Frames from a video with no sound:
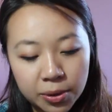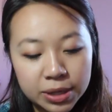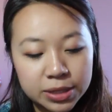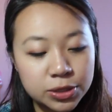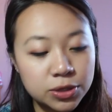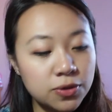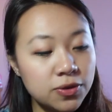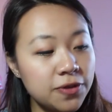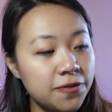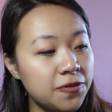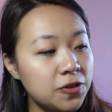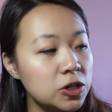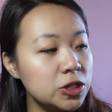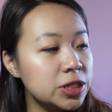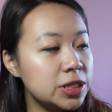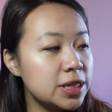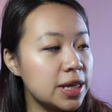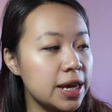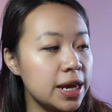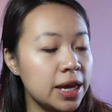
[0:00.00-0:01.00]
Okay, so the
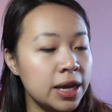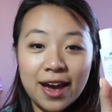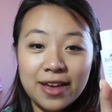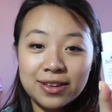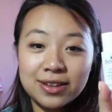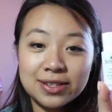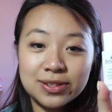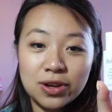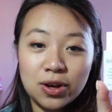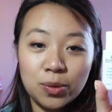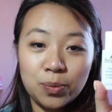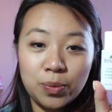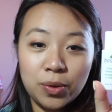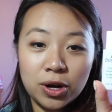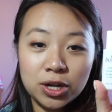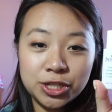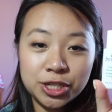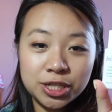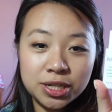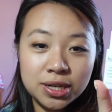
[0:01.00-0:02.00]
first thing is called
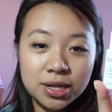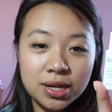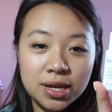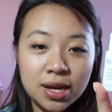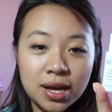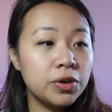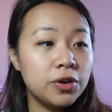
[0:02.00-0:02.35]
Boscia